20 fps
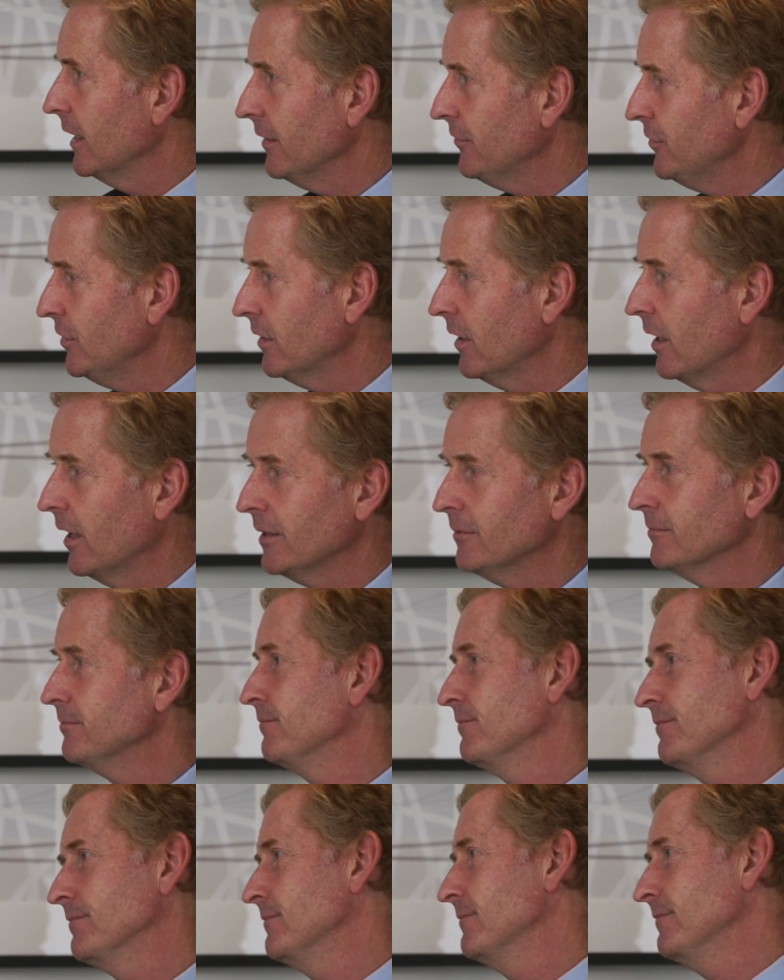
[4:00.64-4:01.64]
If you like
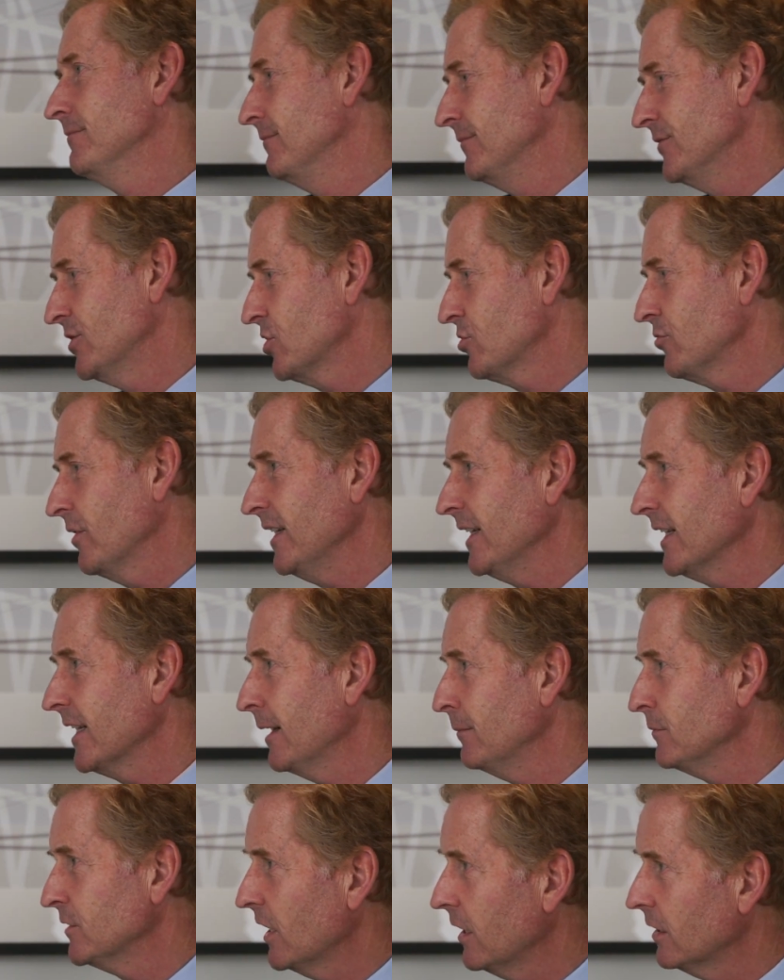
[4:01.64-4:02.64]
Strictly
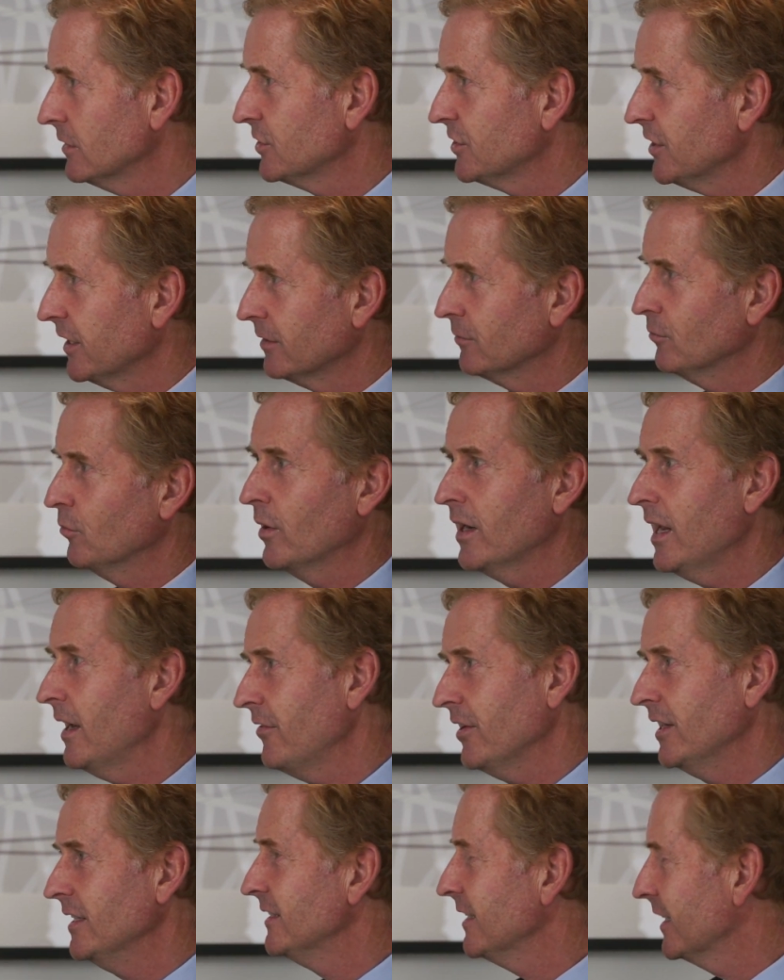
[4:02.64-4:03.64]
Come Dancing,
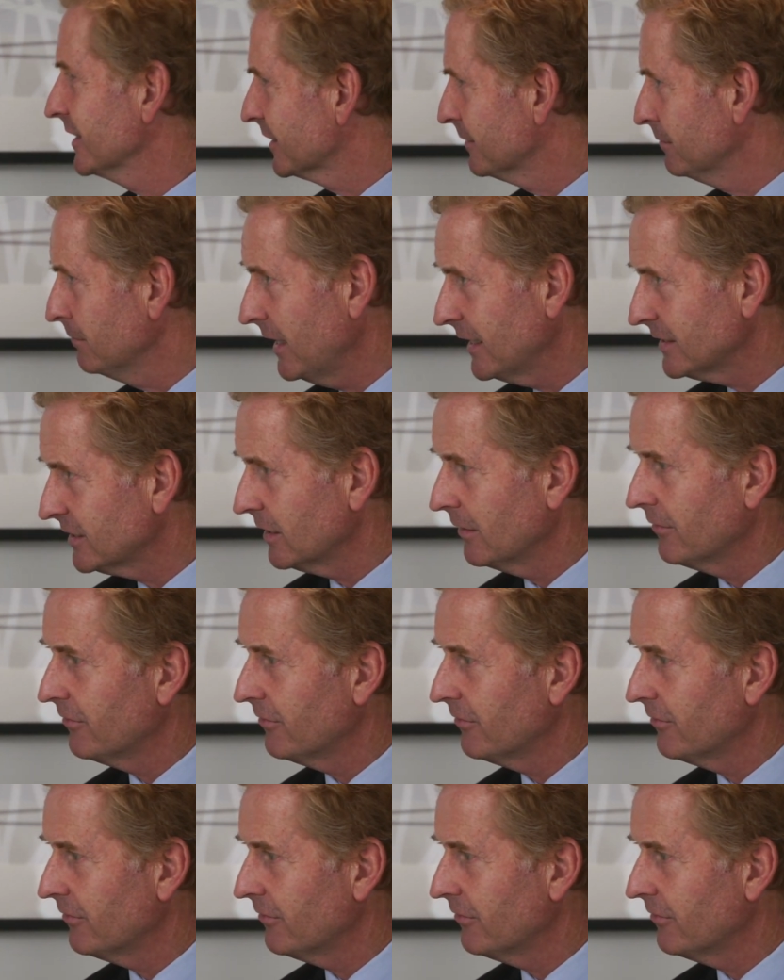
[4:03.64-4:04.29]
whatever, it doesn't matter.